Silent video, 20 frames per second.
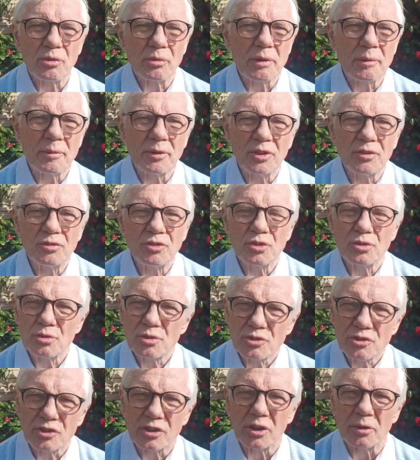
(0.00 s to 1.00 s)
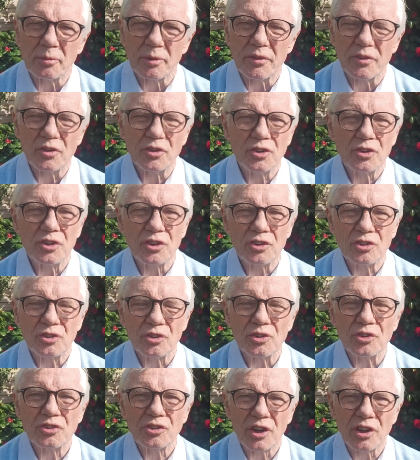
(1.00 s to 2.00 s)
the women of Jerusalem in the
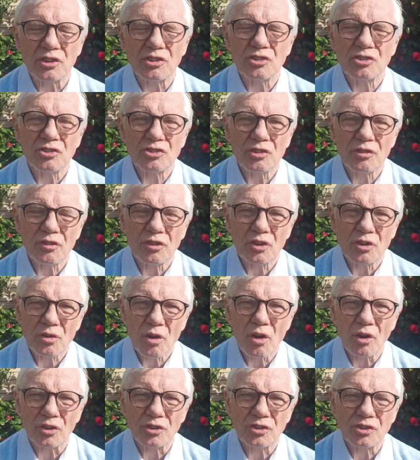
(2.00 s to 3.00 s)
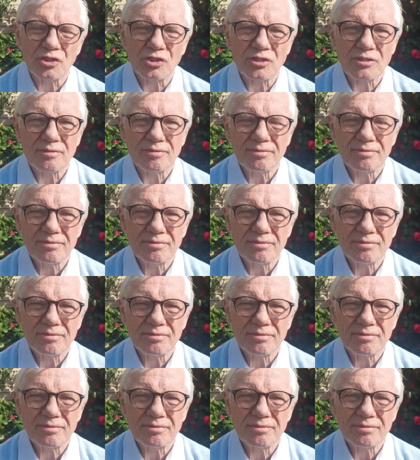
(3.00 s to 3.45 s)
traditional stations of the cross.